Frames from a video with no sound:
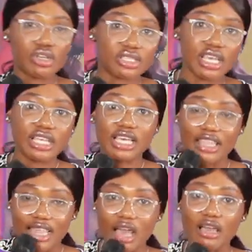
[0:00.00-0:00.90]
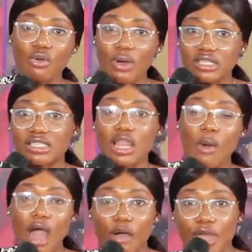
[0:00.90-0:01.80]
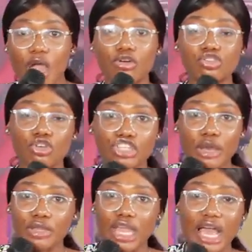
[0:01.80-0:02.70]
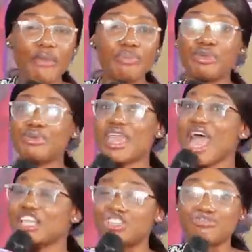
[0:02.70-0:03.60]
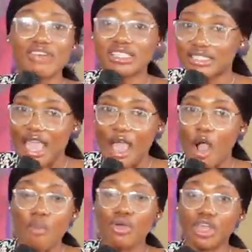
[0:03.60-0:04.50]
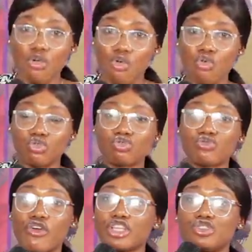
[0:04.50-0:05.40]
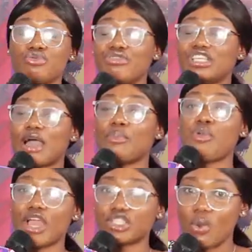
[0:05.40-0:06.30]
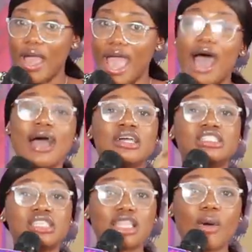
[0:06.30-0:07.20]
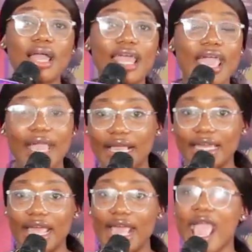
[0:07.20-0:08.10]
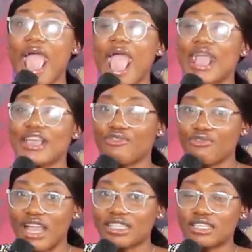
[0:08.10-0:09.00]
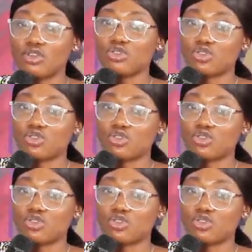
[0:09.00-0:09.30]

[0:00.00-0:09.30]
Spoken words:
post each other once in a while, be our social media. Bibian stress, Omu yoku, for it to reach a point where Shatta Wale and your day ain't inviting the